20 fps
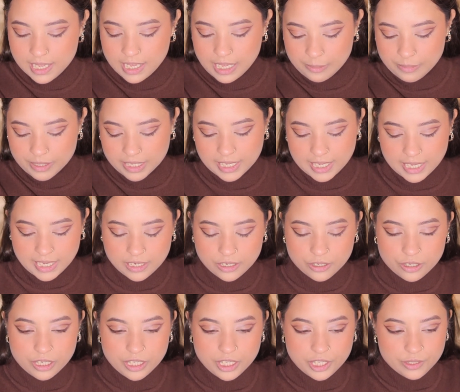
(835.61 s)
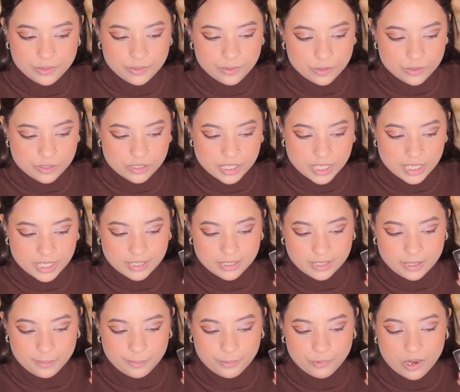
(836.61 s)
I'm again gonna use
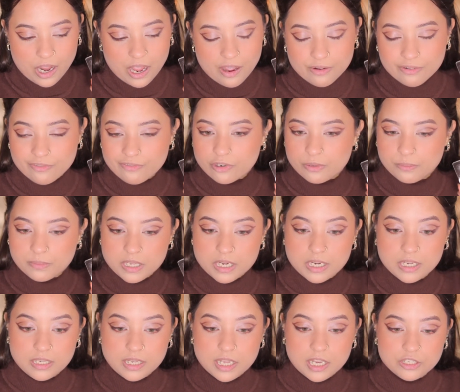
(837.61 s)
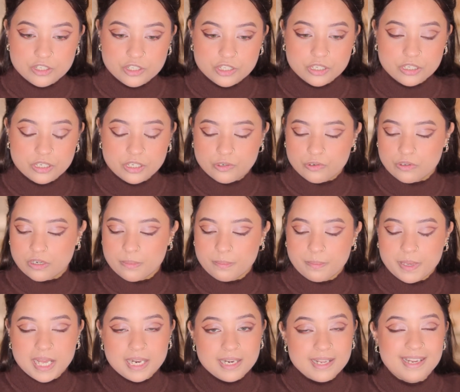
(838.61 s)
the brown from the Natasha Denona
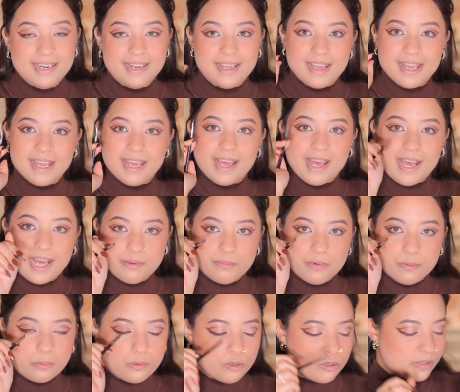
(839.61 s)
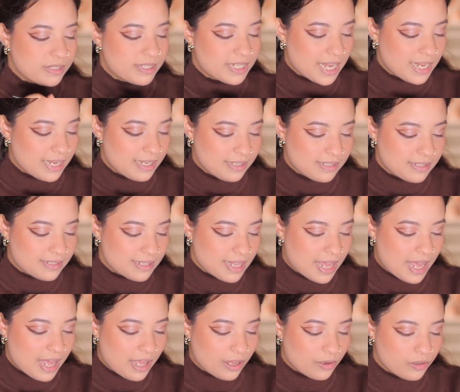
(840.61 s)
palette and my precise
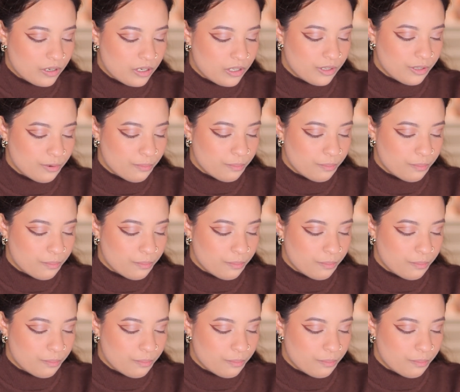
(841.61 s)
angular